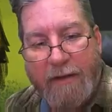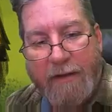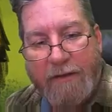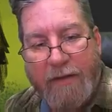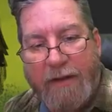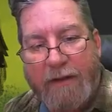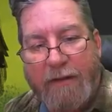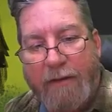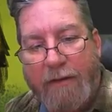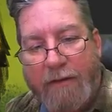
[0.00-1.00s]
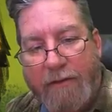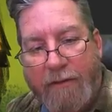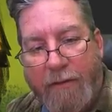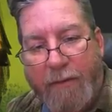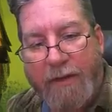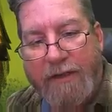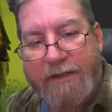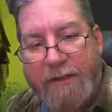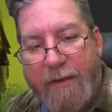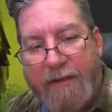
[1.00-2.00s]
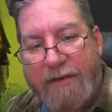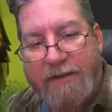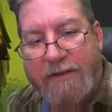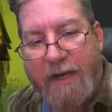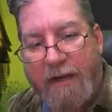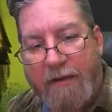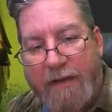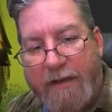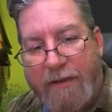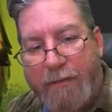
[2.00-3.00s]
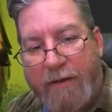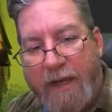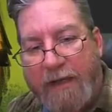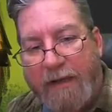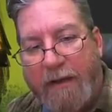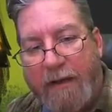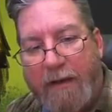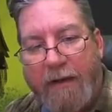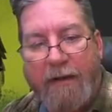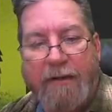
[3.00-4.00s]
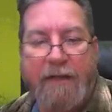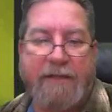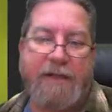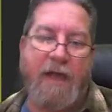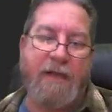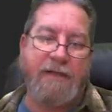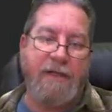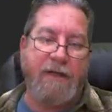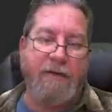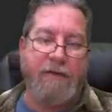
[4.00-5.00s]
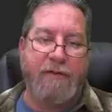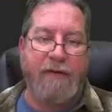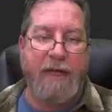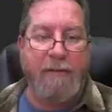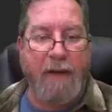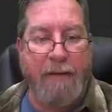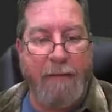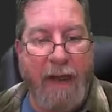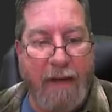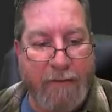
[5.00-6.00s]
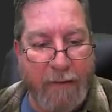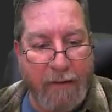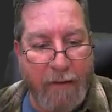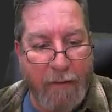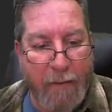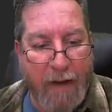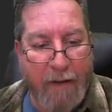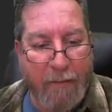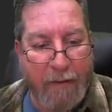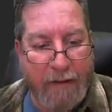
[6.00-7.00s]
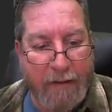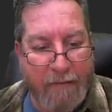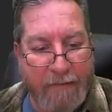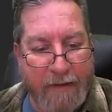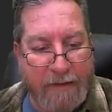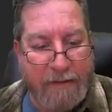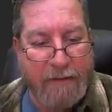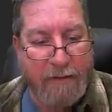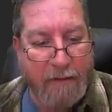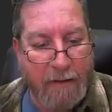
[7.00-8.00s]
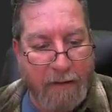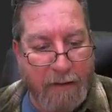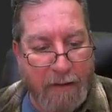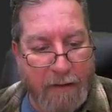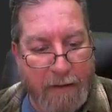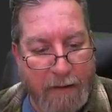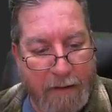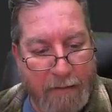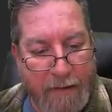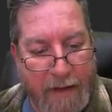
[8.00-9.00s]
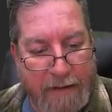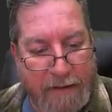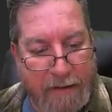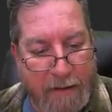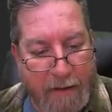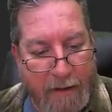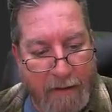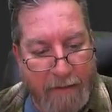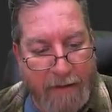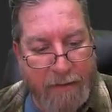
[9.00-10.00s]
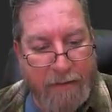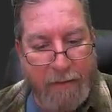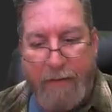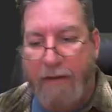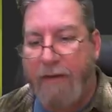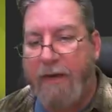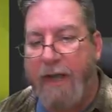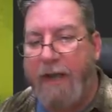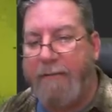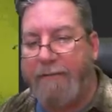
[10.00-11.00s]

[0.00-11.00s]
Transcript: try to learn, you know, what is it about this style that you like that's causing you to keep coming back to it and go, "Wow, I really love this." You know, that's that's what you want to look at.